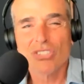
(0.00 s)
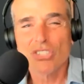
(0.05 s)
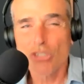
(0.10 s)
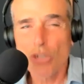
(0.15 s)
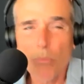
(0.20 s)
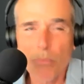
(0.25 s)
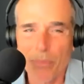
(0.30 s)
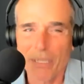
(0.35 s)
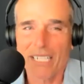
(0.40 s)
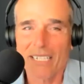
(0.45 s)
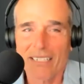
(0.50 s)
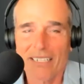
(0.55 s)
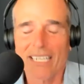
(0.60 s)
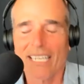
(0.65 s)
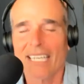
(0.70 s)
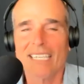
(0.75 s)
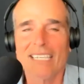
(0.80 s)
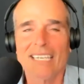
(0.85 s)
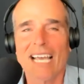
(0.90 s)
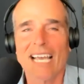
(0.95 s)
stupid
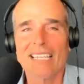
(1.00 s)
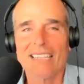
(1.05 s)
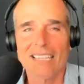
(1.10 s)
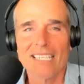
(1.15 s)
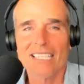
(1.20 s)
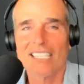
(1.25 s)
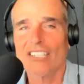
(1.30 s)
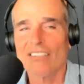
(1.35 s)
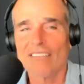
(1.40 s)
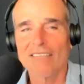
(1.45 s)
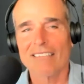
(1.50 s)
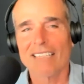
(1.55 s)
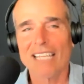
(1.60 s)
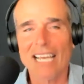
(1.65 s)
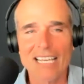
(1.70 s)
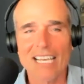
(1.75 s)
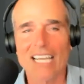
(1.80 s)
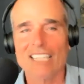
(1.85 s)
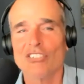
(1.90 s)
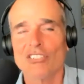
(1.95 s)
and i think you
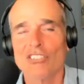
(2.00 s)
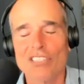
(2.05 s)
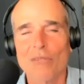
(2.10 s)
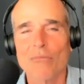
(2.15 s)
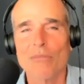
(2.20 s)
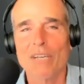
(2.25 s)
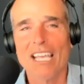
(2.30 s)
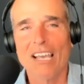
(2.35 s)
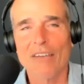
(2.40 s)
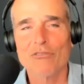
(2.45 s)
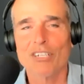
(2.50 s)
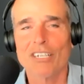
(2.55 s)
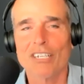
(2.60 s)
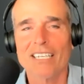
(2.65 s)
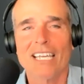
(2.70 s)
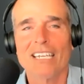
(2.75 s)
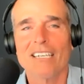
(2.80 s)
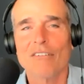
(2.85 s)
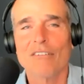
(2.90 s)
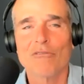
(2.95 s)
I, I just think we have to
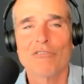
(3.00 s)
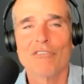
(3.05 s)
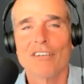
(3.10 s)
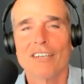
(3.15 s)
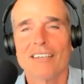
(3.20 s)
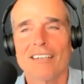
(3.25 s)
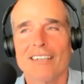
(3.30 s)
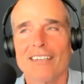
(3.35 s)
kind of